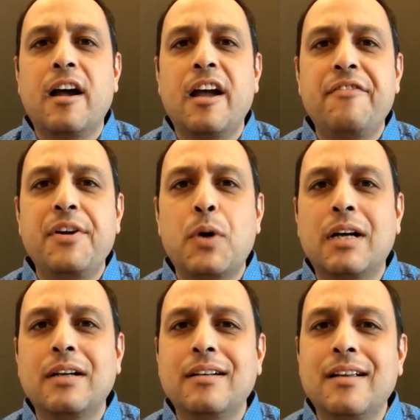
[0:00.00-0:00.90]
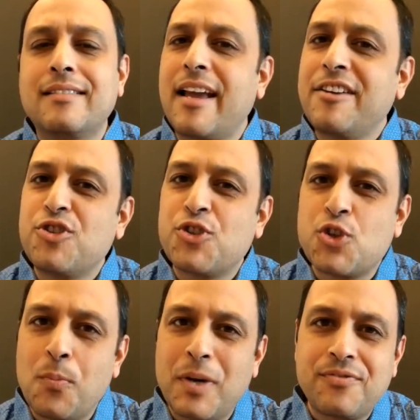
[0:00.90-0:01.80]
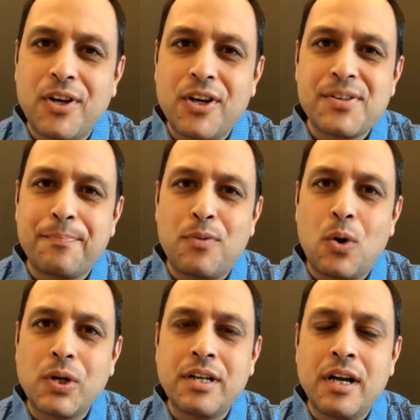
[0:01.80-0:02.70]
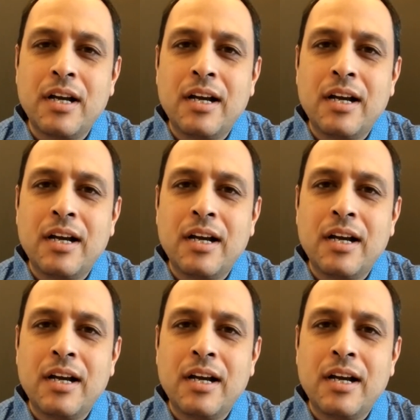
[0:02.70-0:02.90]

Hi, everyone. Thank you so much for your support.